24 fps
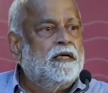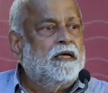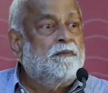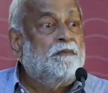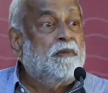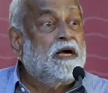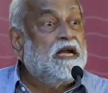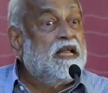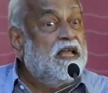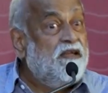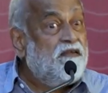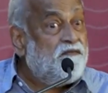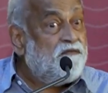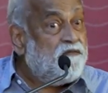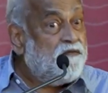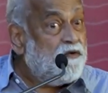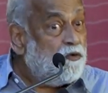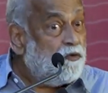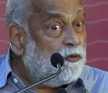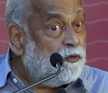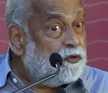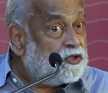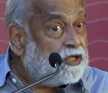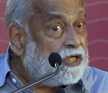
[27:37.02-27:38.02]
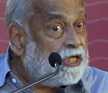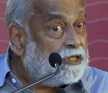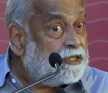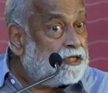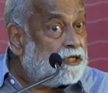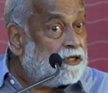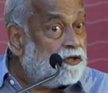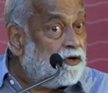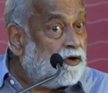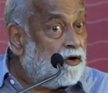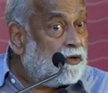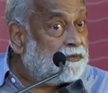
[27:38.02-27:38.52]
But if you see that
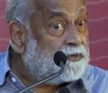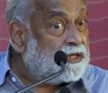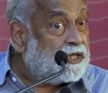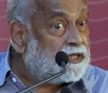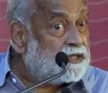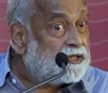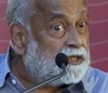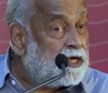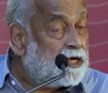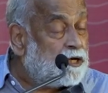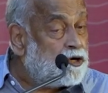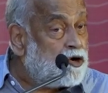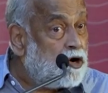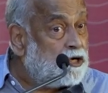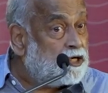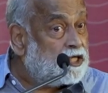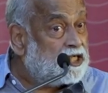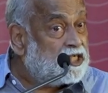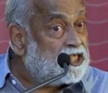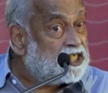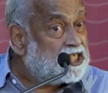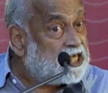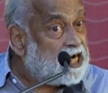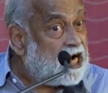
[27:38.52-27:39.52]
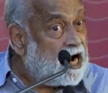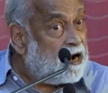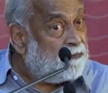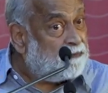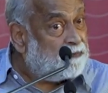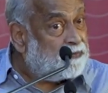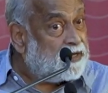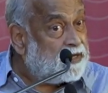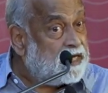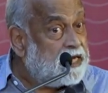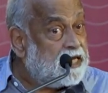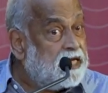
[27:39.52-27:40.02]
the objects are not
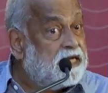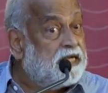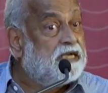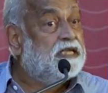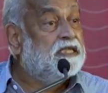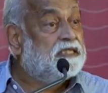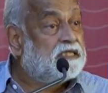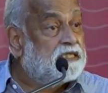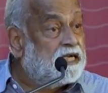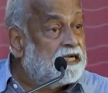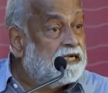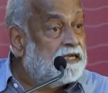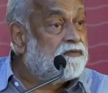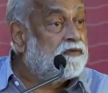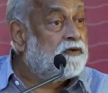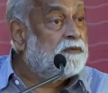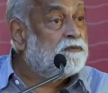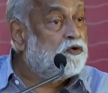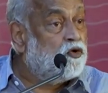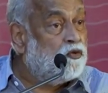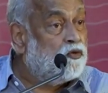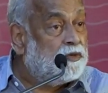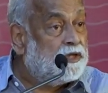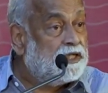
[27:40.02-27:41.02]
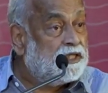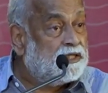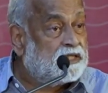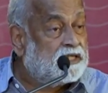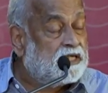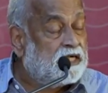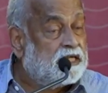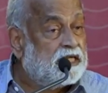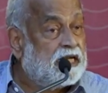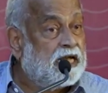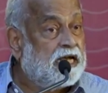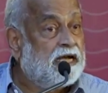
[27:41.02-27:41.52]
sharply distinct from humans,
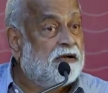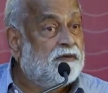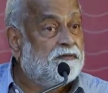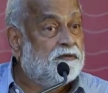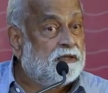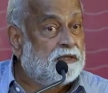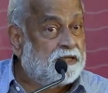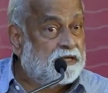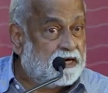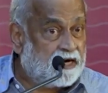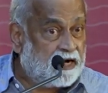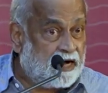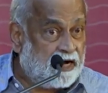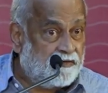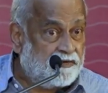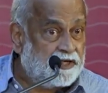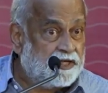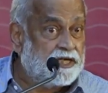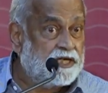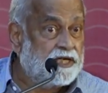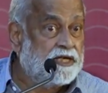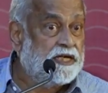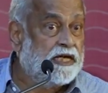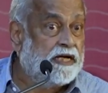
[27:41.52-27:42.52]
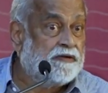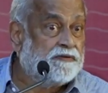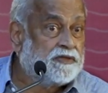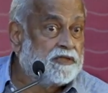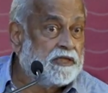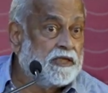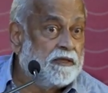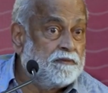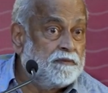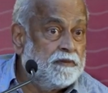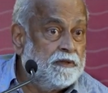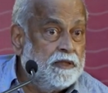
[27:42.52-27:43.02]
that they have gravity, they have
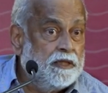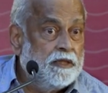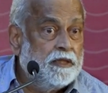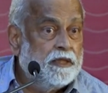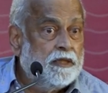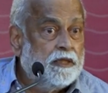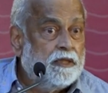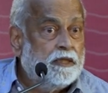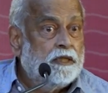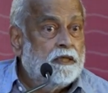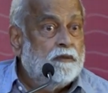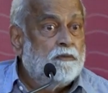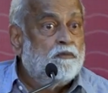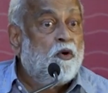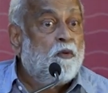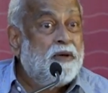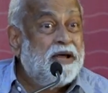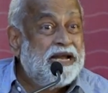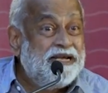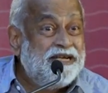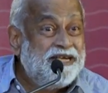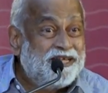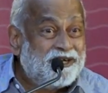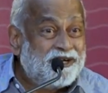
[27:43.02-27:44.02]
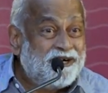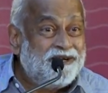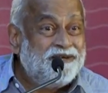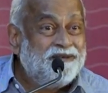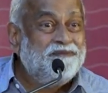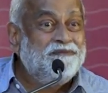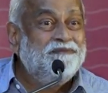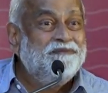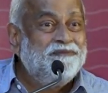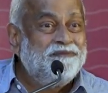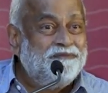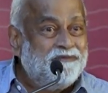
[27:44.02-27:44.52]
some
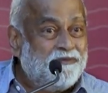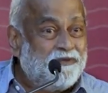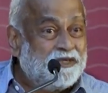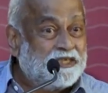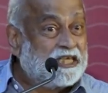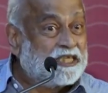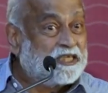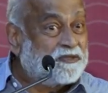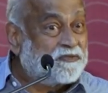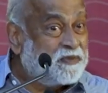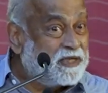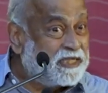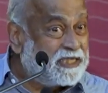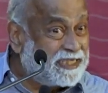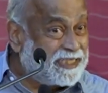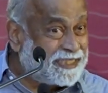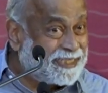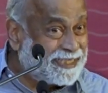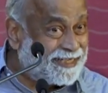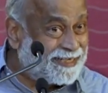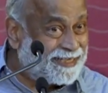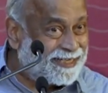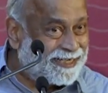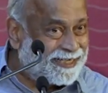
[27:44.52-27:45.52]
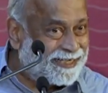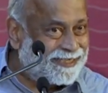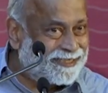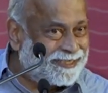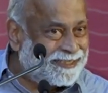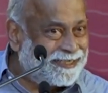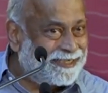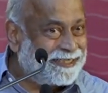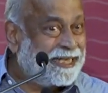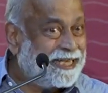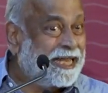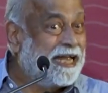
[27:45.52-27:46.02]
momentum which has been stilled,
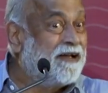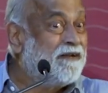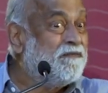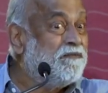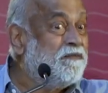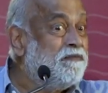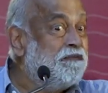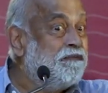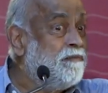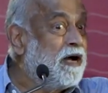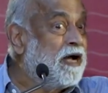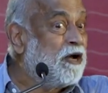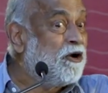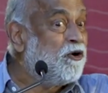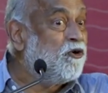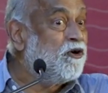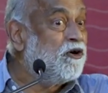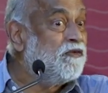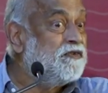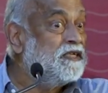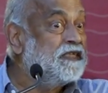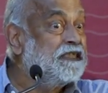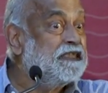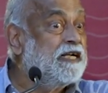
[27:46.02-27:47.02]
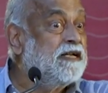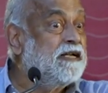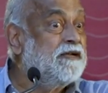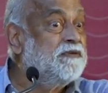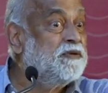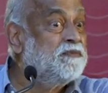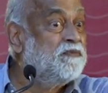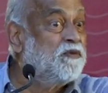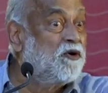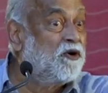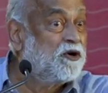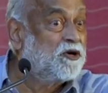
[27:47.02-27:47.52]
they have biographies that have
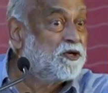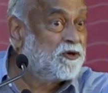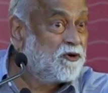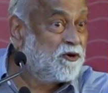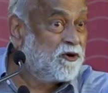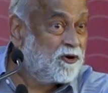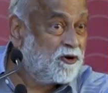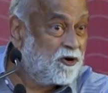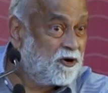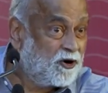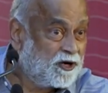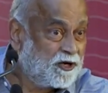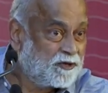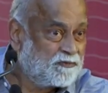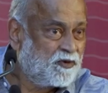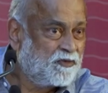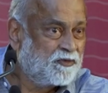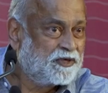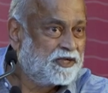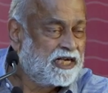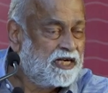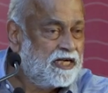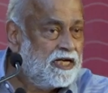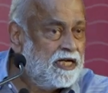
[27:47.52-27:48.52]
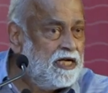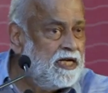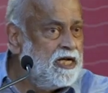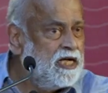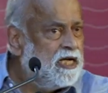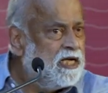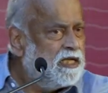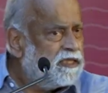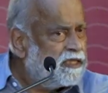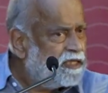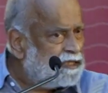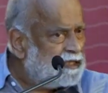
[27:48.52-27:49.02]
been brought to a halt momentarily,
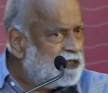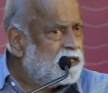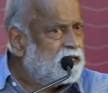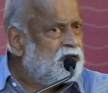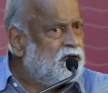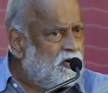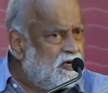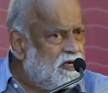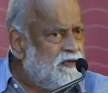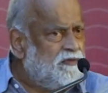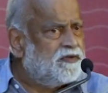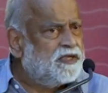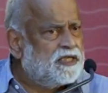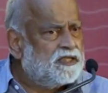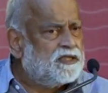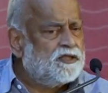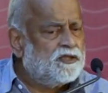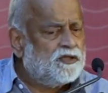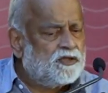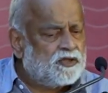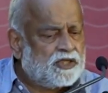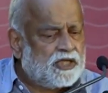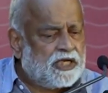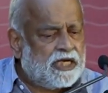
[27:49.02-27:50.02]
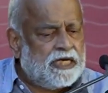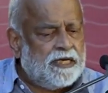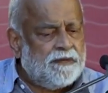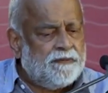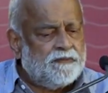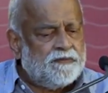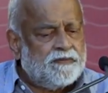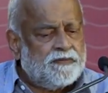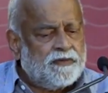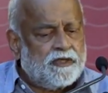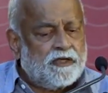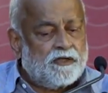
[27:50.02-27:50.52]
there's a lot of reason
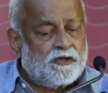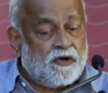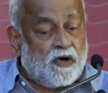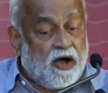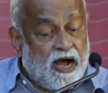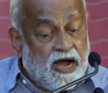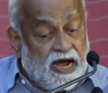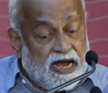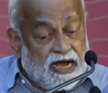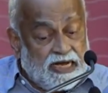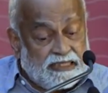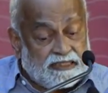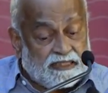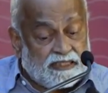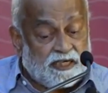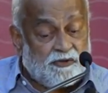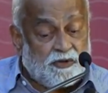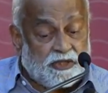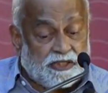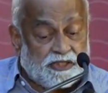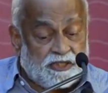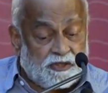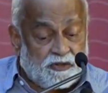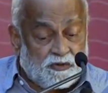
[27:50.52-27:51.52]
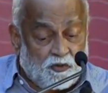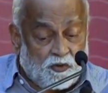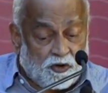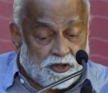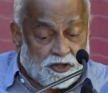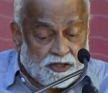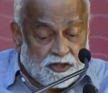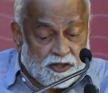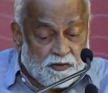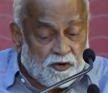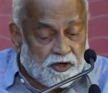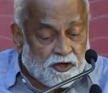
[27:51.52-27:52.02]
to ask the question, what
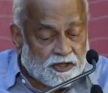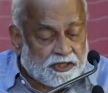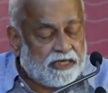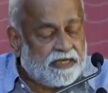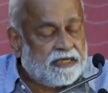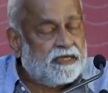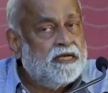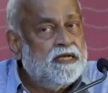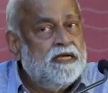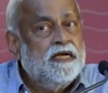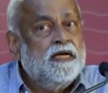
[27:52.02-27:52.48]
do they want? And